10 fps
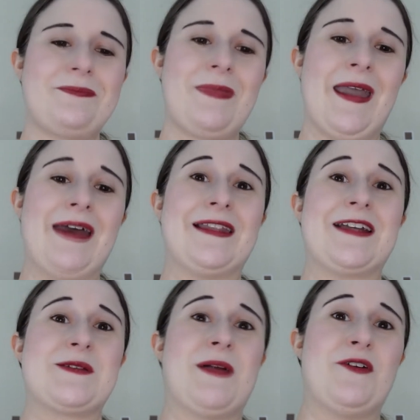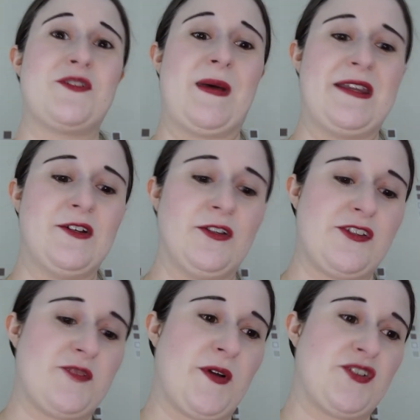I'd like to play with as many colours
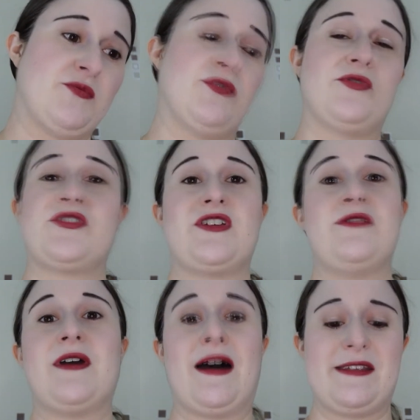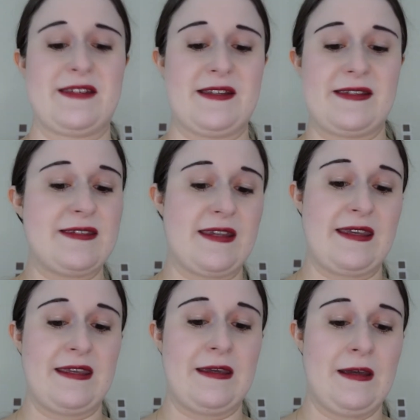as possible so you guys can
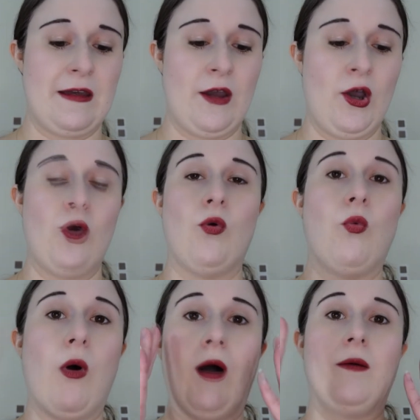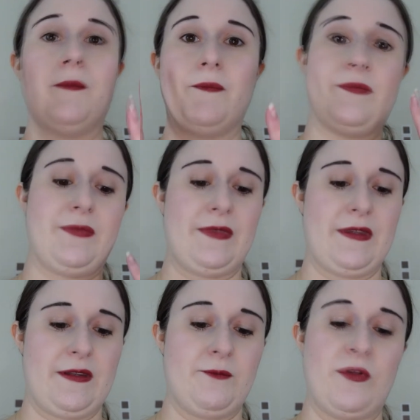see what
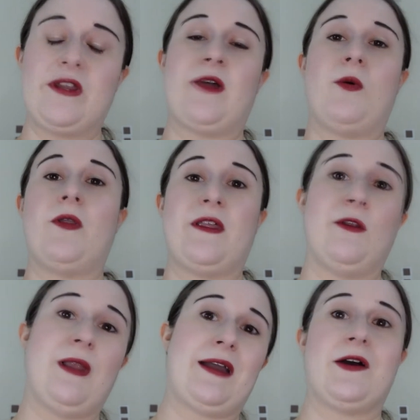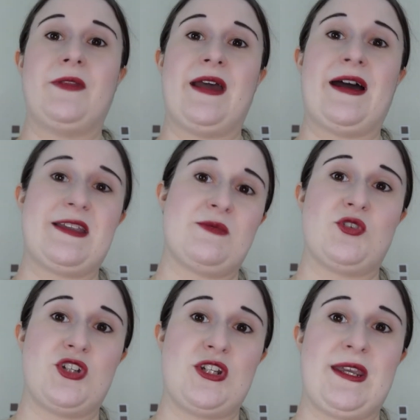they look like on the eye as
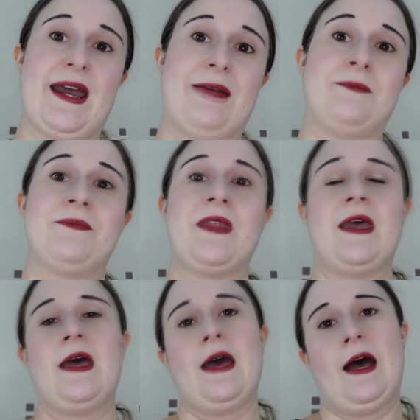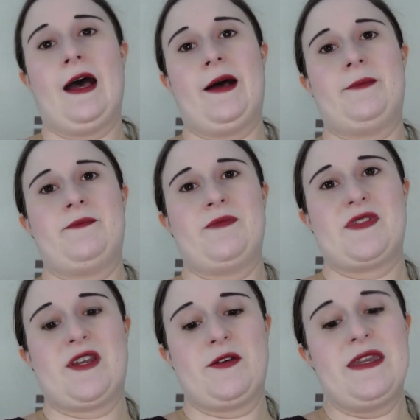much as you can.
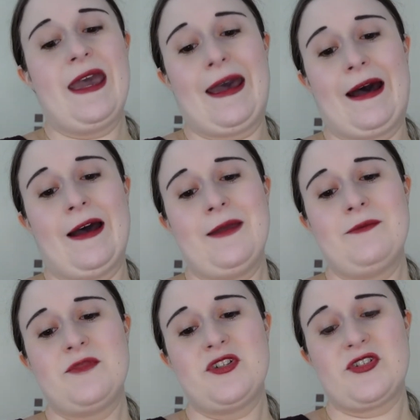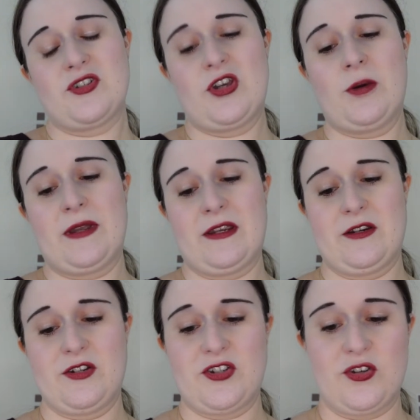So yeah, I'm just
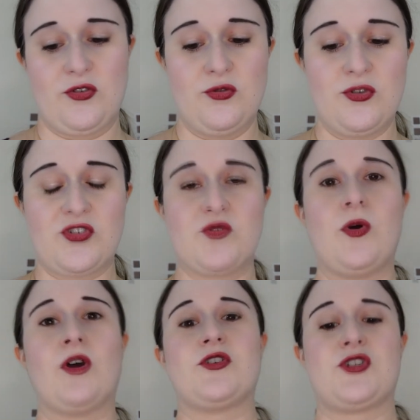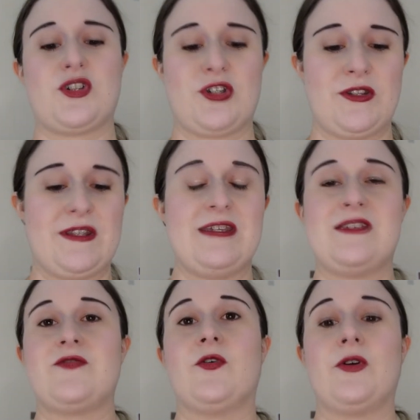going to swatch
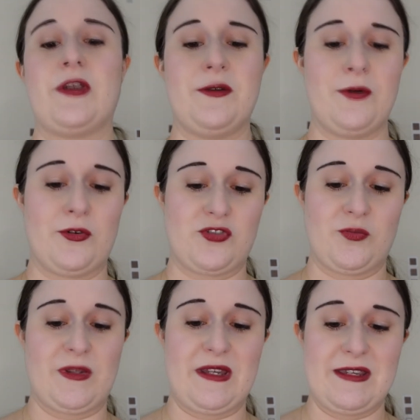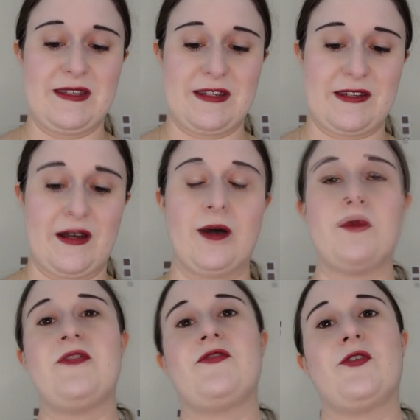these for you, or some of these to start
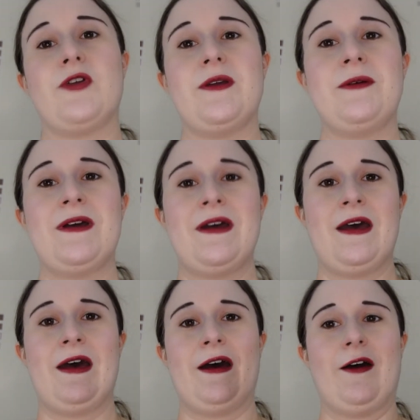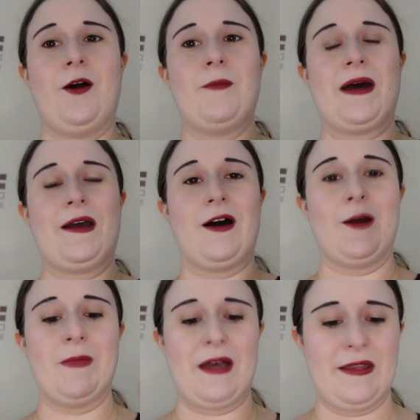with for you, on my
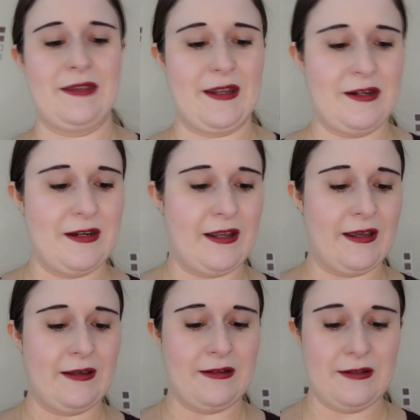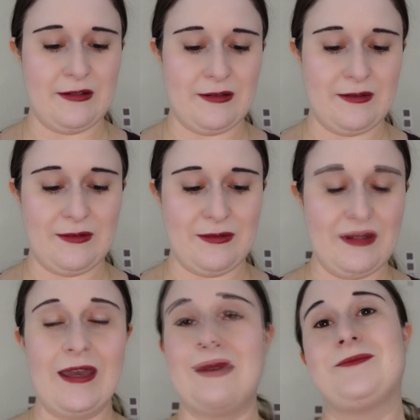arm, and then
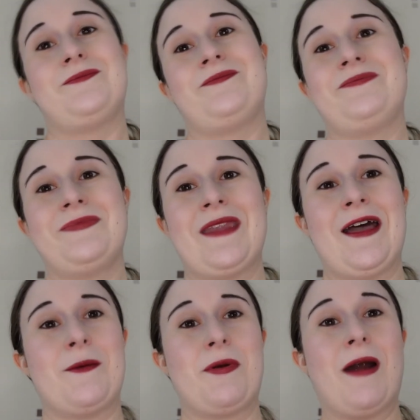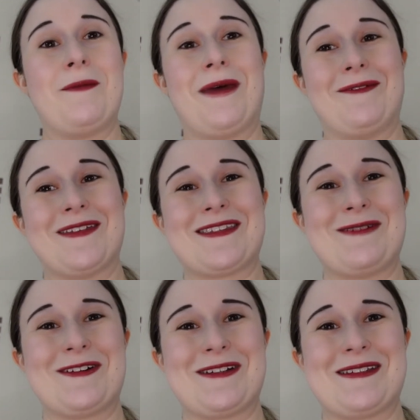yeah, I'll be right back with the
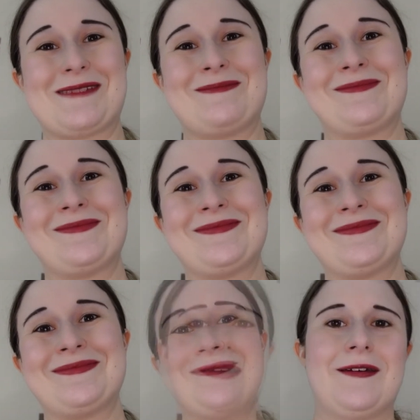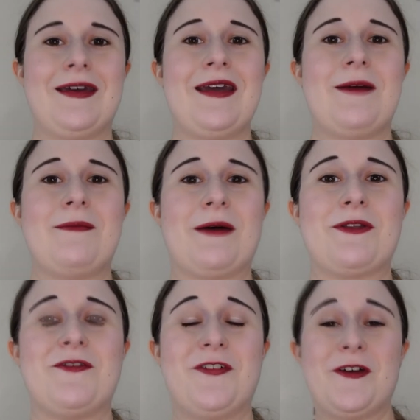swatches. Okay, I'm back
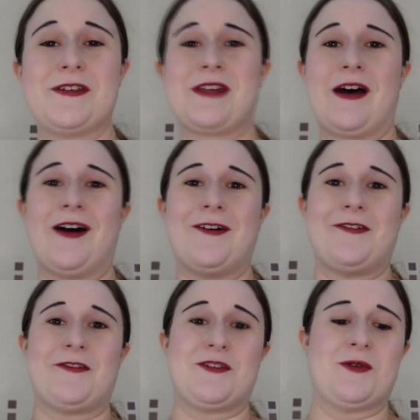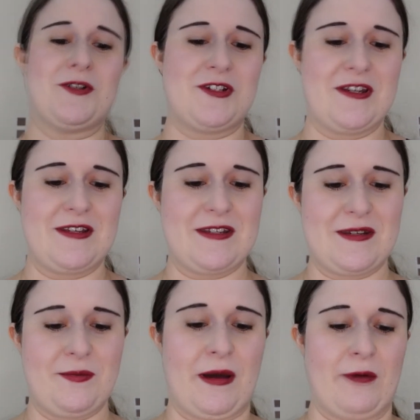with the first half of the
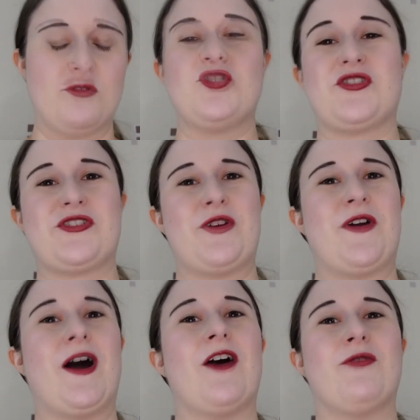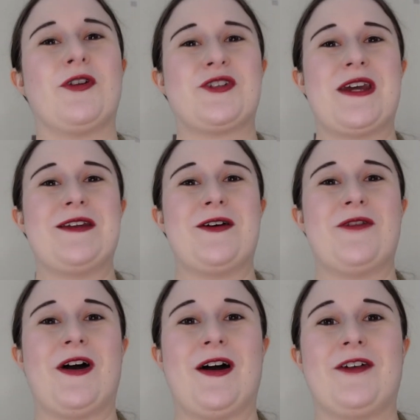swatches. Well, just over half, one shade
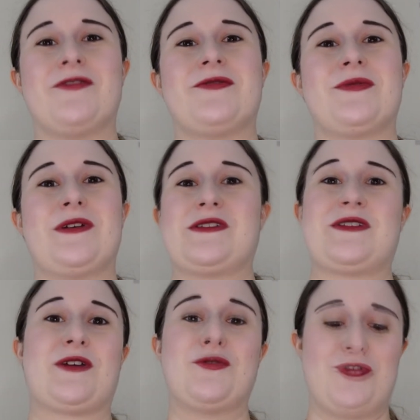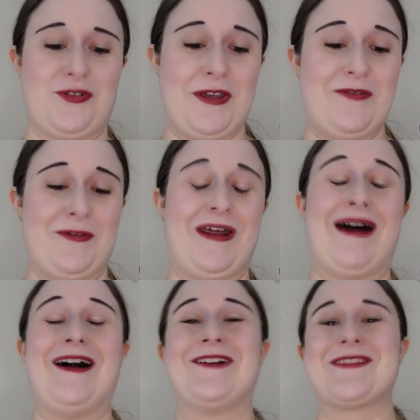over half, because I couldn't do even
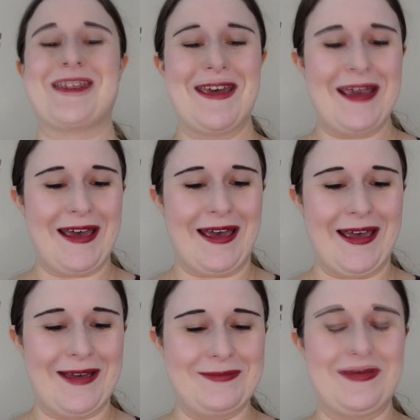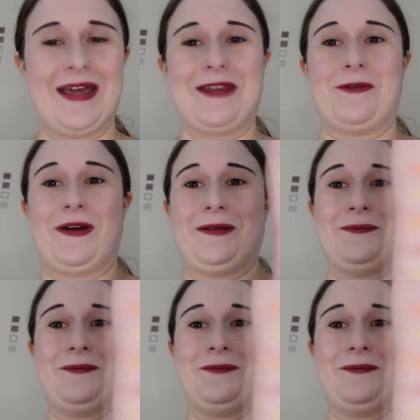halves. Anyway,